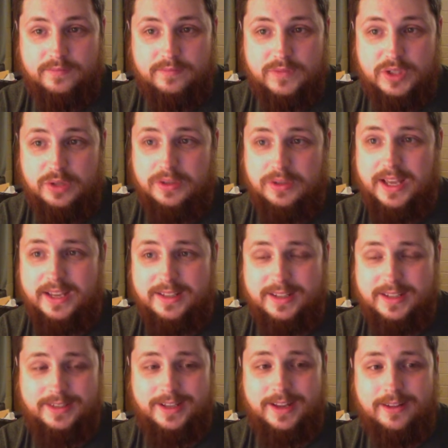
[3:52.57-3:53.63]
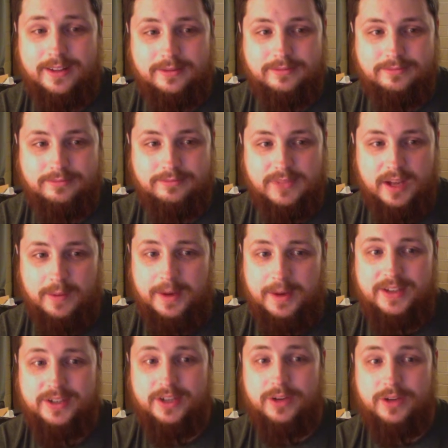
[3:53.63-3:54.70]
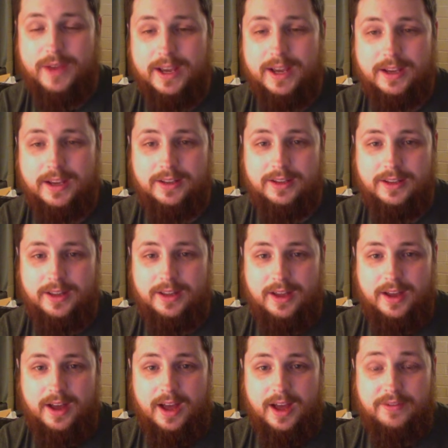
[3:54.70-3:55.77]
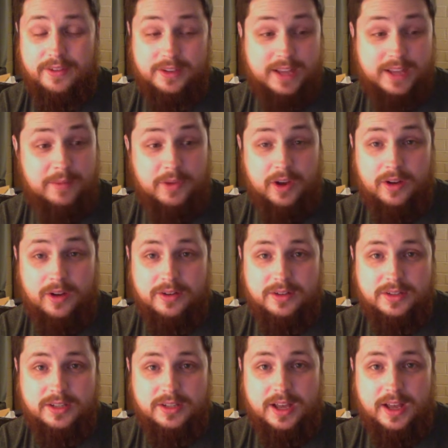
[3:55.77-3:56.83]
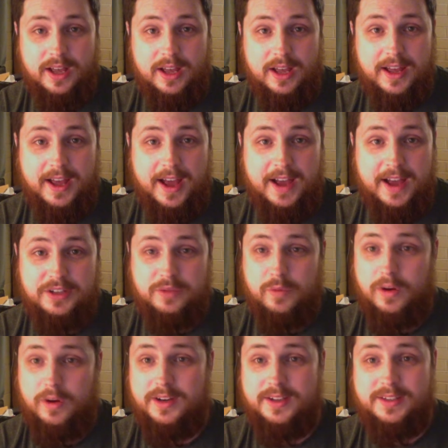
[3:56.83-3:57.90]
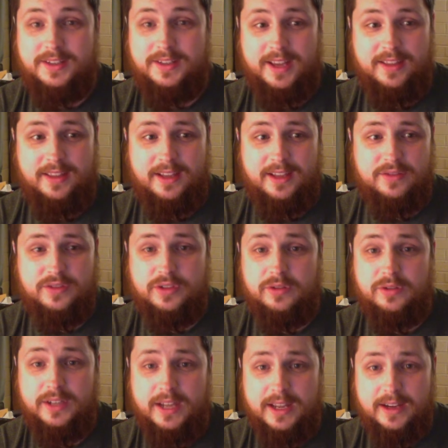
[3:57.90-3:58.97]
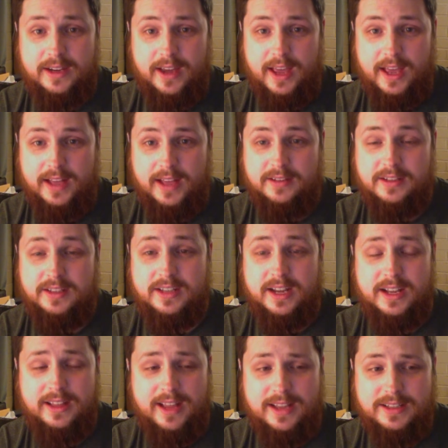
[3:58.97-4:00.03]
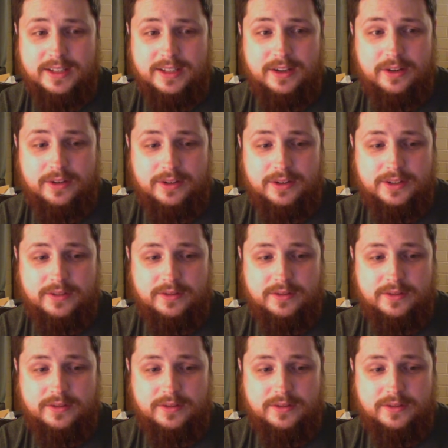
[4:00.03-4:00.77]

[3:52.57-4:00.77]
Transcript: 2DS XL coming at you quick. For game coders, I just wanted to say thanks for tuning in, and stay classy, coders.